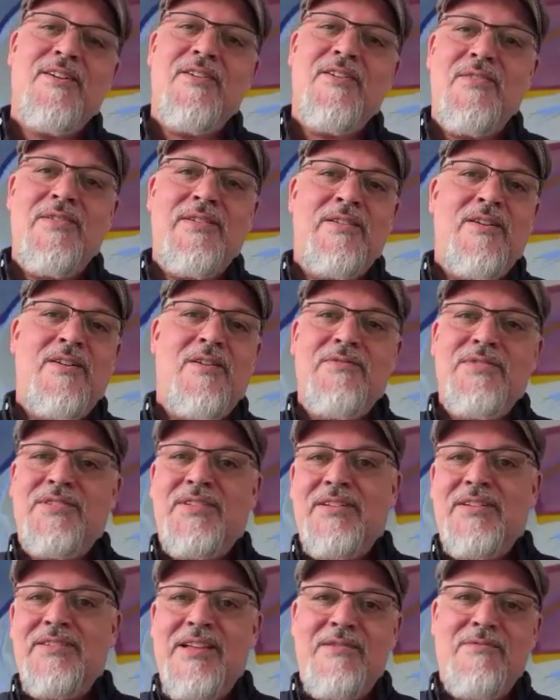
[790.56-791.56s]
and all of a
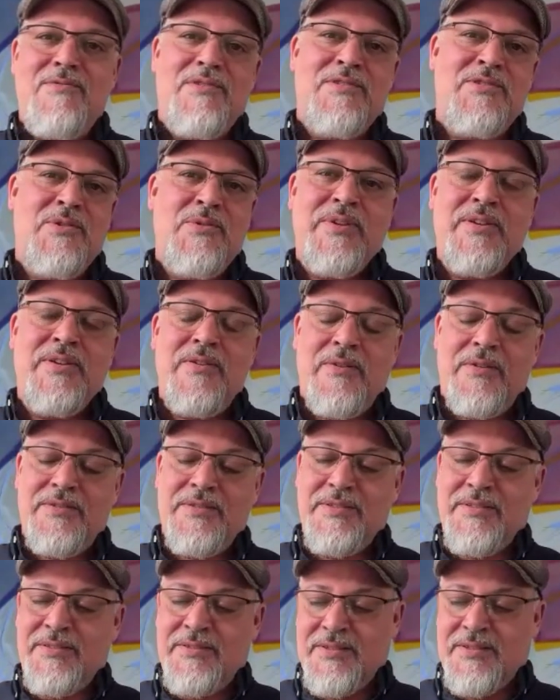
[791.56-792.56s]
sudden they were doing all
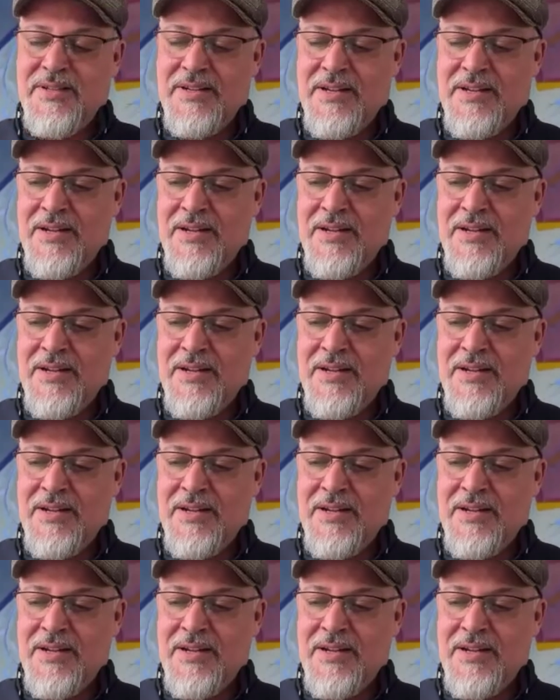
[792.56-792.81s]
these.